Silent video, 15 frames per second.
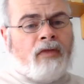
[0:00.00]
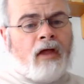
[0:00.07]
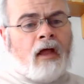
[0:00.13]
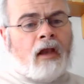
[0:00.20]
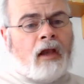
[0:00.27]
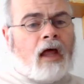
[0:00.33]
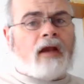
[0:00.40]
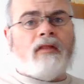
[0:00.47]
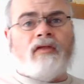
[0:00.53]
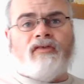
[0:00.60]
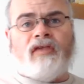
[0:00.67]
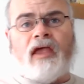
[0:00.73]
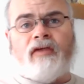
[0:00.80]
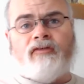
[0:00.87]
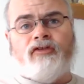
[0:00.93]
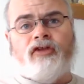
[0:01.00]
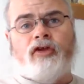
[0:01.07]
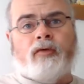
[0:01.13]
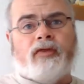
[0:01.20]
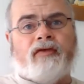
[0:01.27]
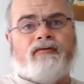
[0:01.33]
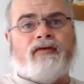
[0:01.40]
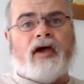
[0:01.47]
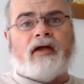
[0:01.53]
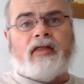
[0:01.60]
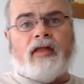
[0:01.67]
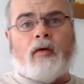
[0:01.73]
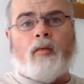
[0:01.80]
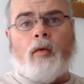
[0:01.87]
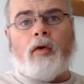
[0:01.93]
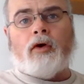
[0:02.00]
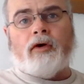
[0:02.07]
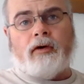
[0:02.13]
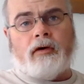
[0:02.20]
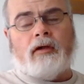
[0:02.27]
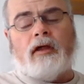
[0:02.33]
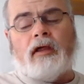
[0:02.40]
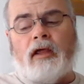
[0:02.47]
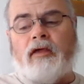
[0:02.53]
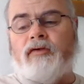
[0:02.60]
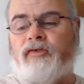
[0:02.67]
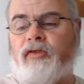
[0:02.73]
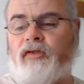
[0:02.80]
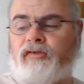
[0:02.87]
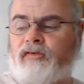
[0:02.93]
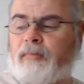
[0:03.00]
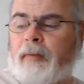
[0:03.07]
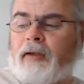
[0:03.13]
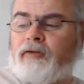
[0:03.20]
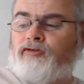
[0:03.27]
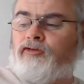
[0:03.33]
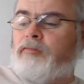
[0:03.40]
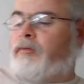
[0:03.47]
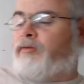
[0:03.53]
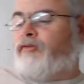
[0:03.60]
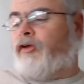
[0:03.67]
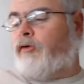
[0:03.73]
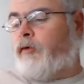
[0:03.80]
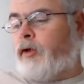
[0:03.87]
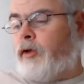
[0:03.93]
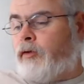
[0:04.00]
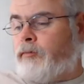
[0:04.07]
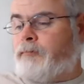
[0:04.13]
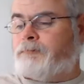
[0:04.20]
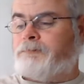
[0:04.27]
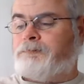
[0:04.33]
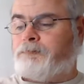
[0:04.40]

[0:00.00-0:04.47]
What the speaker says: a lot of this has to do with the fact that water is a special material.